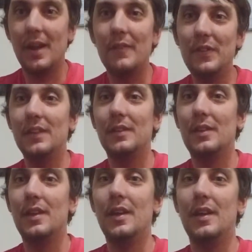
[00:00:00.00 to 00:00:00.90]
I think
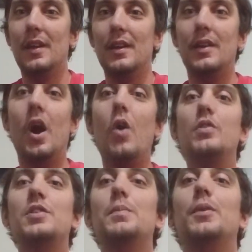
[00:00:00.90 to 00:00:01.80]
the whole
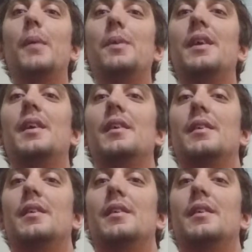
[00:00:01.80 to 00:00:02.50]
Super Rugby